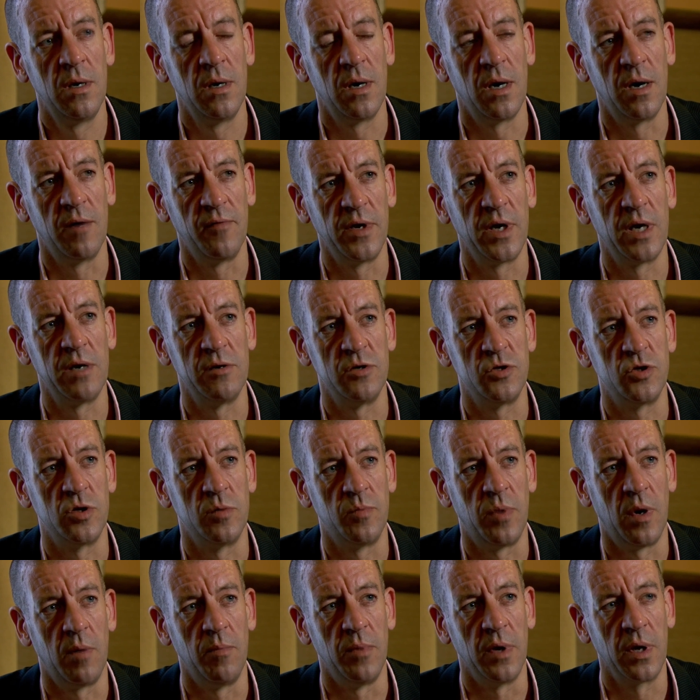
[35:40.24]
of an Irish
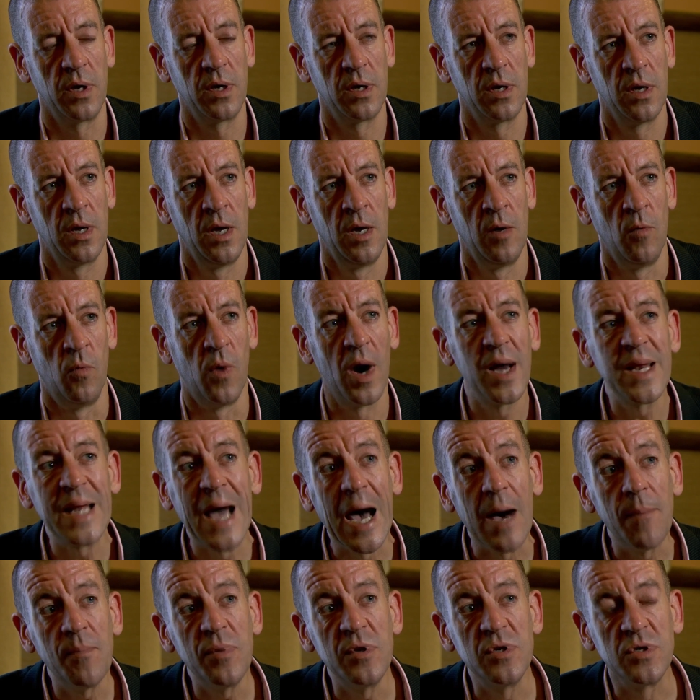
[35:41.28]
republic. What
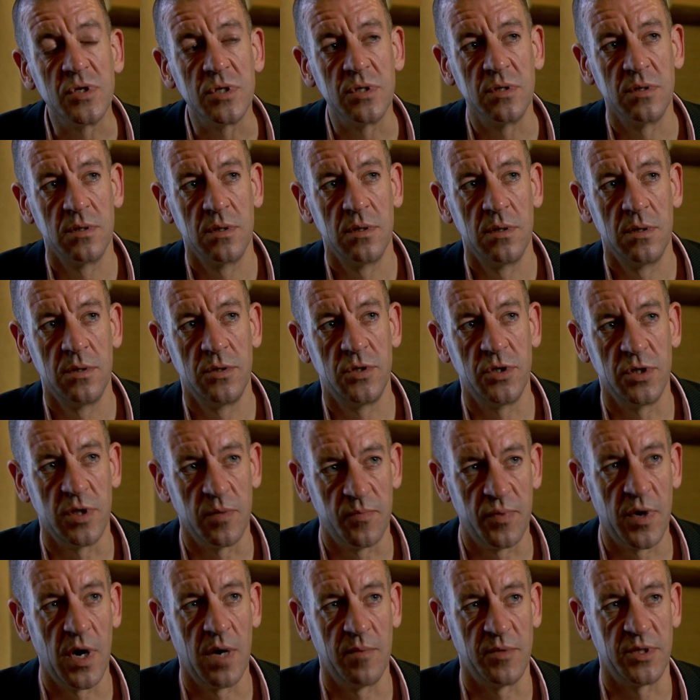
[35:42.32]
happened to the
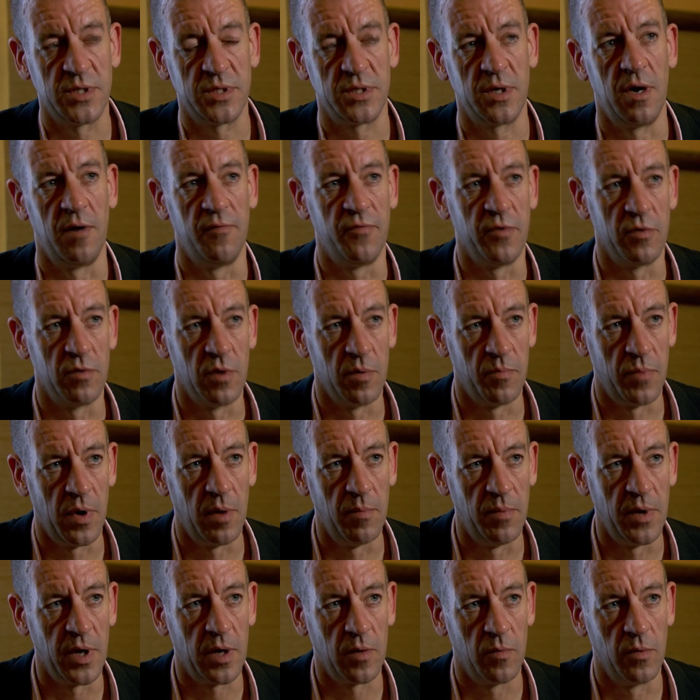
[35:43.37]
promise of the
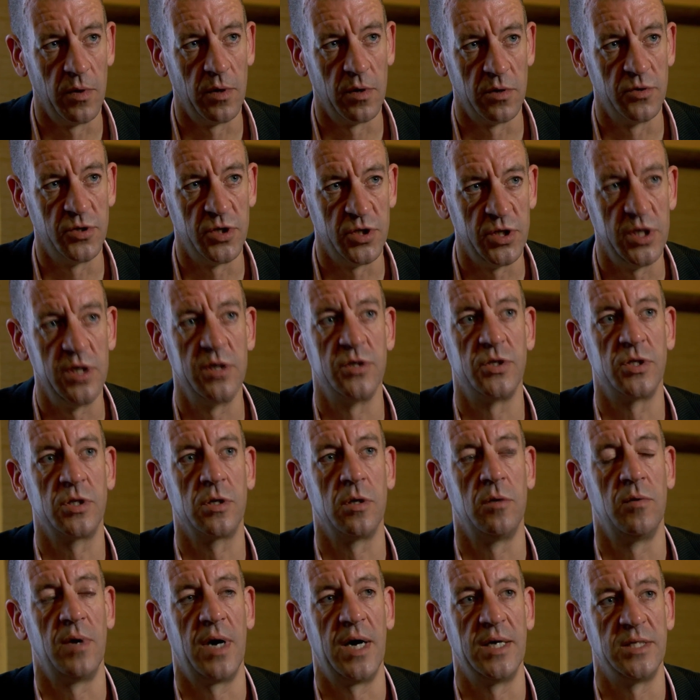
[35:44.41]
republic 100 years
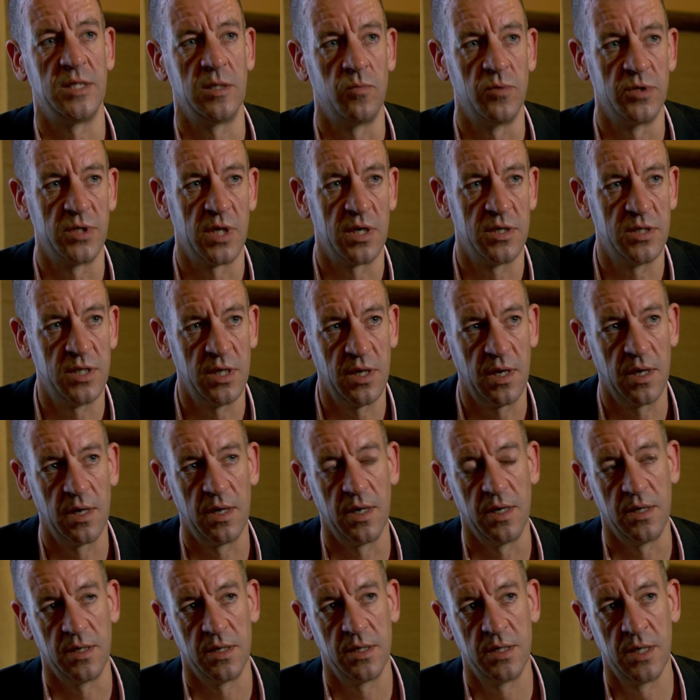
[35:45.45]
ago as it was
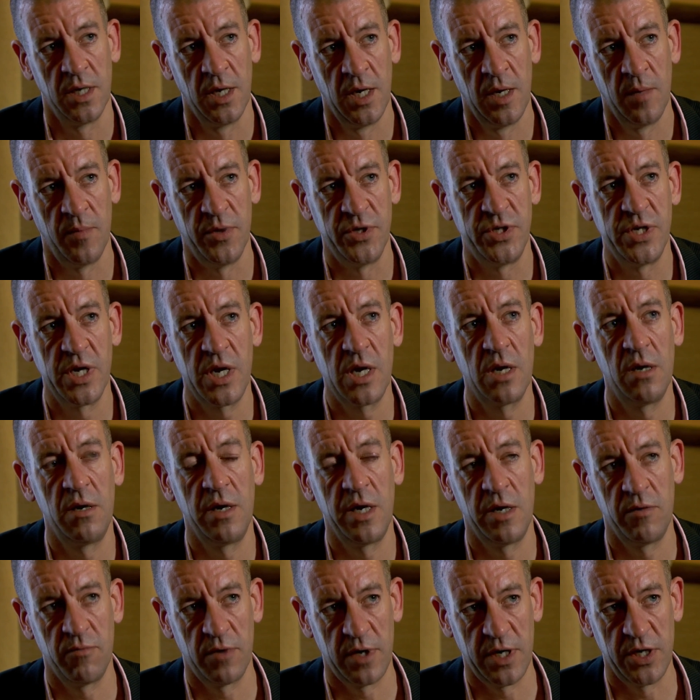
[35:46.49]
articulated, particularly
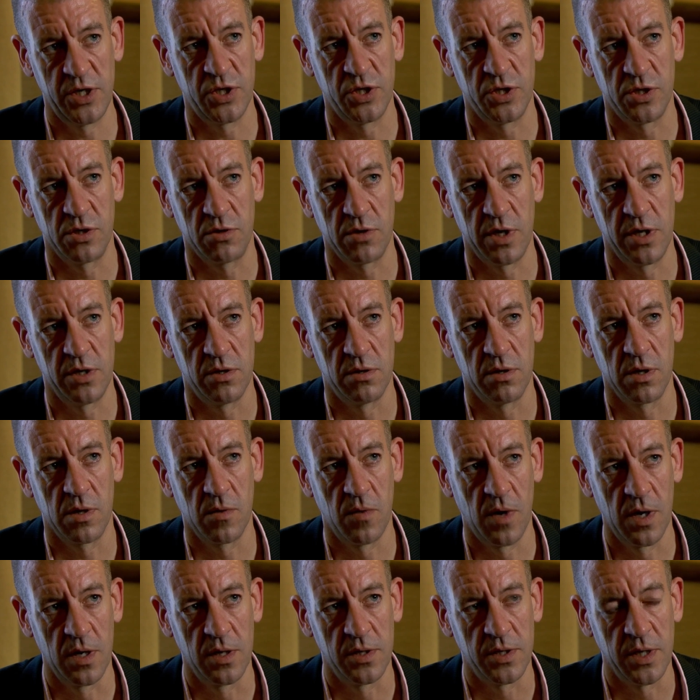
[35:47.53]
in relation to greater
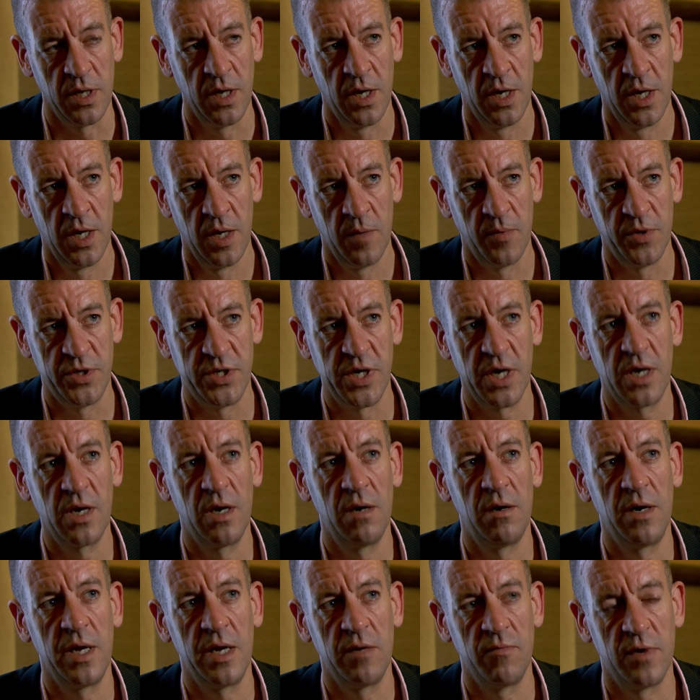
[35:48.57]
equality,
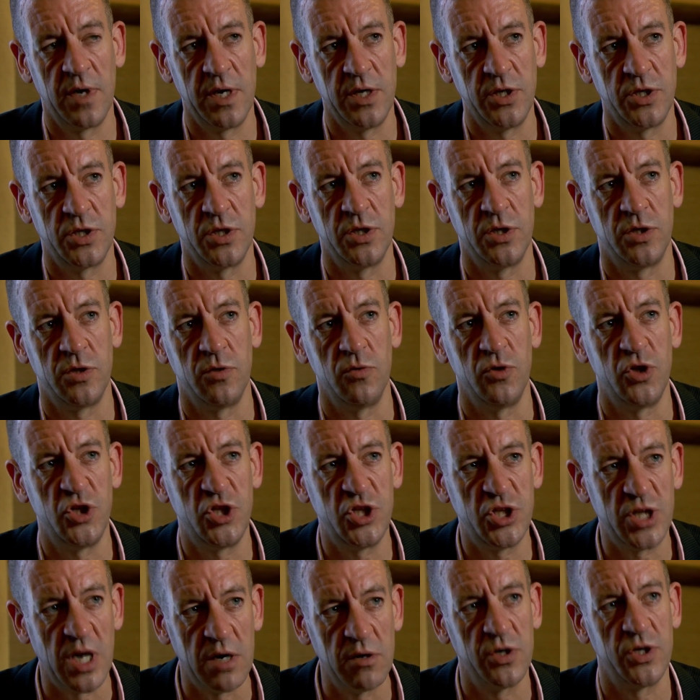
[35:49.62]
particularly in relation to
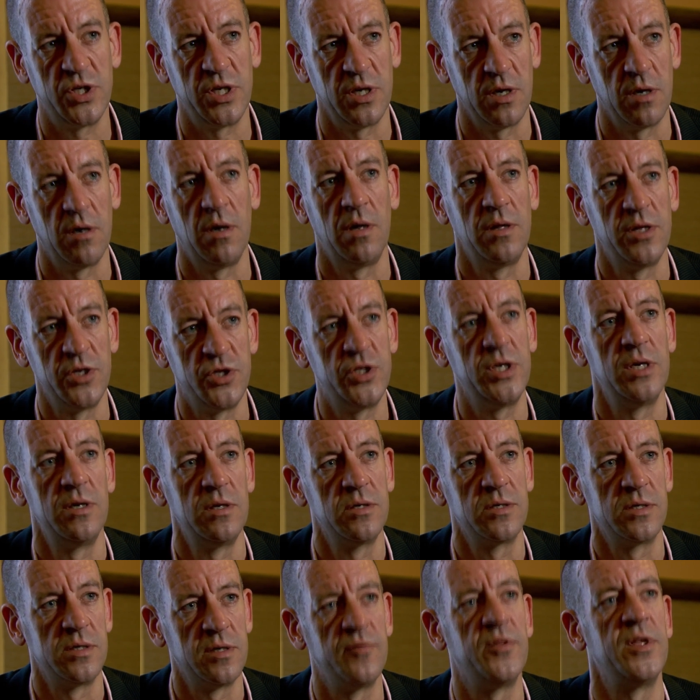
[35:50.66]
cherishing all the
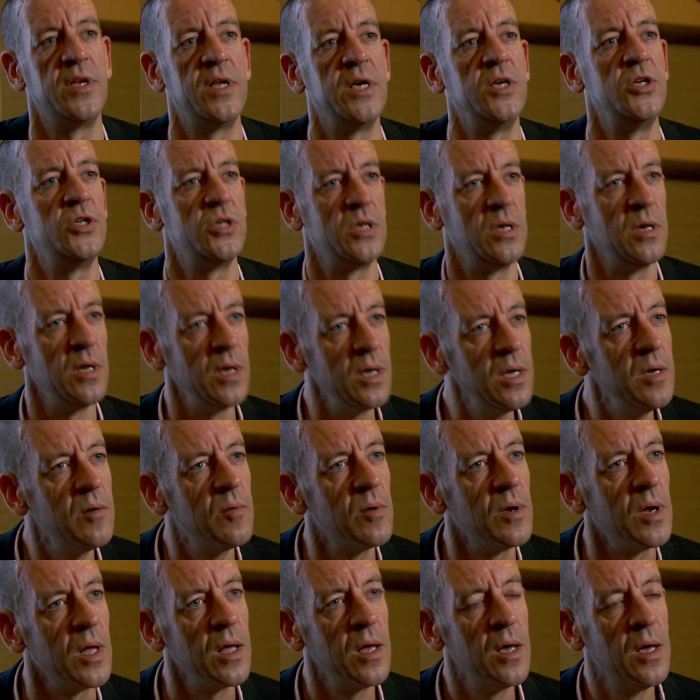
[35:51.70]
children of the nation
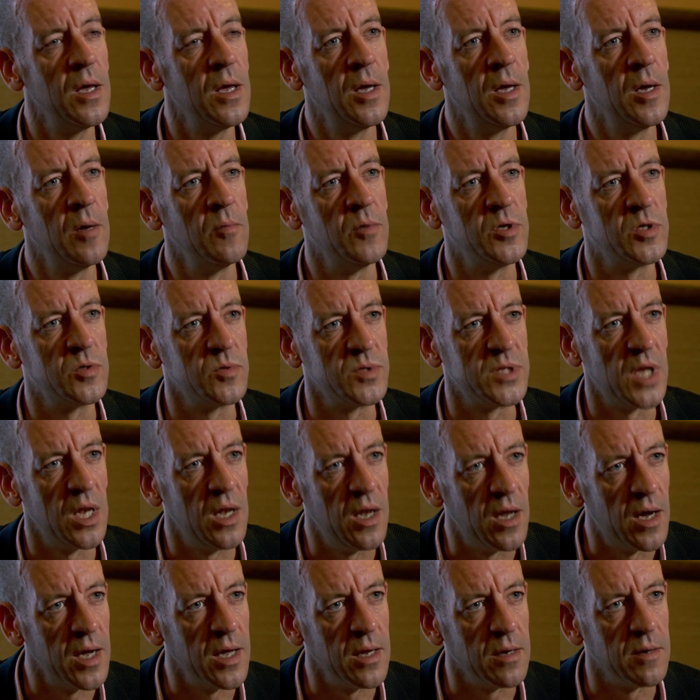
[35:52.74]
equally, which was a
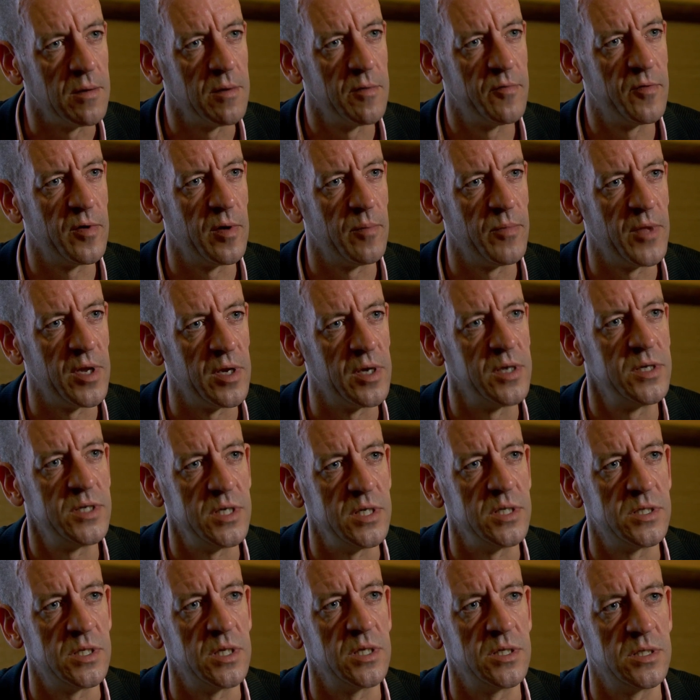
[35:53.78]
line from the
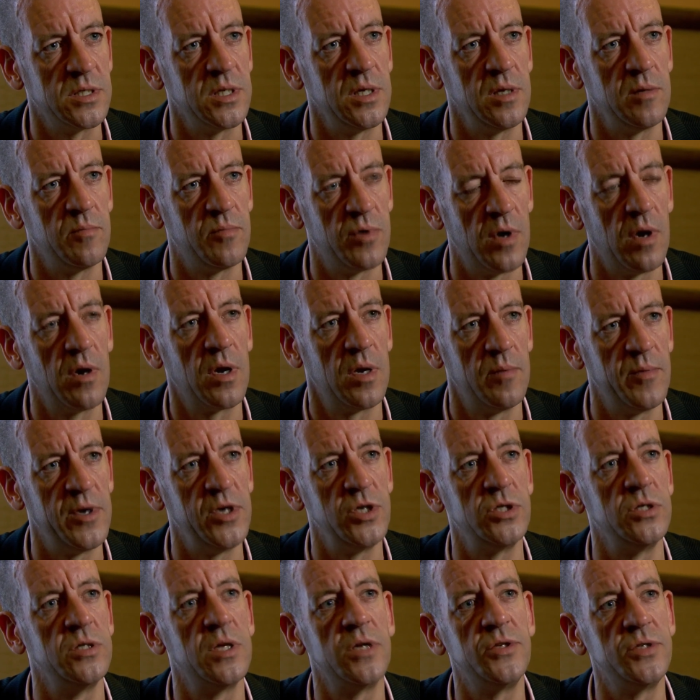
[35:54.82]
1916
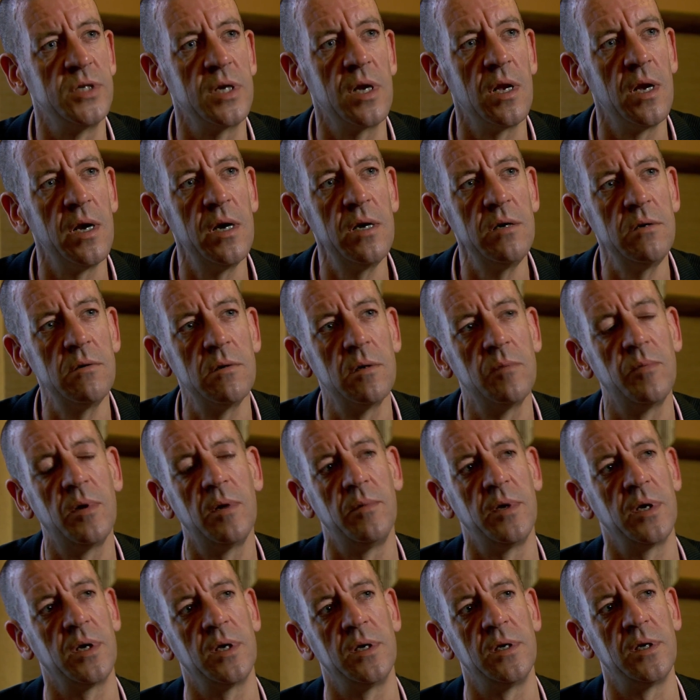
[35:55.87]
proclamation that declared a
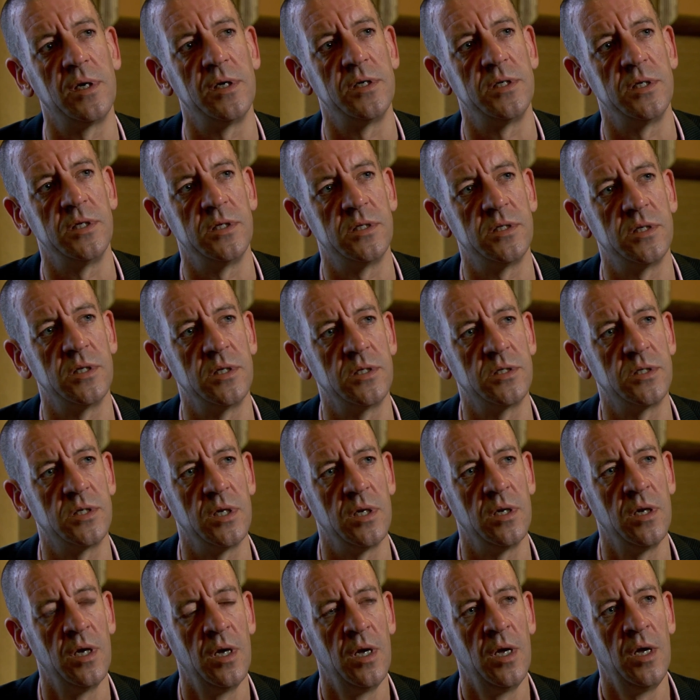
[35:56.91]
republic in
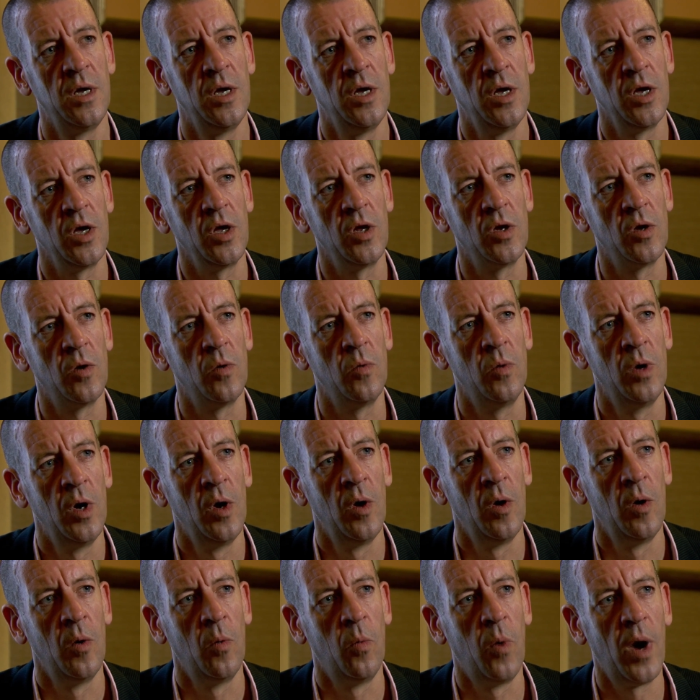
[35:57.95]
1916. You know,
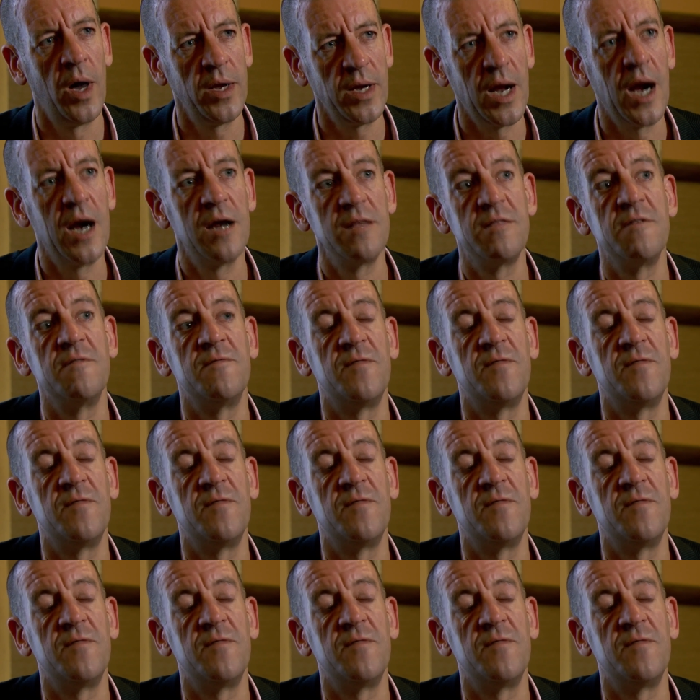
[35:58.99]
what are the